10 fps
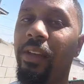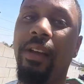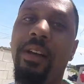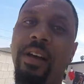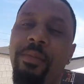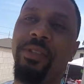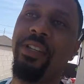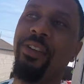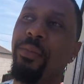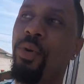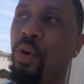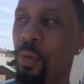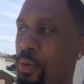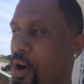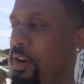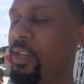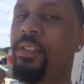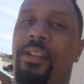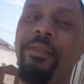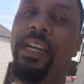It was a little pool party and
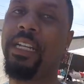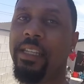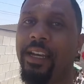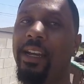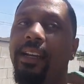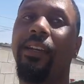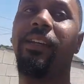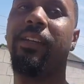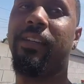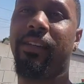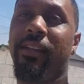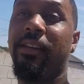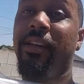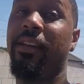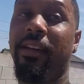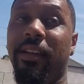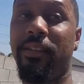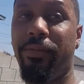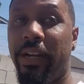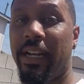stuff like that.
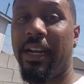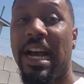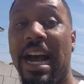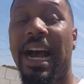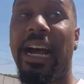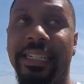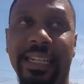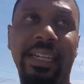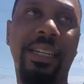It's freaking hot.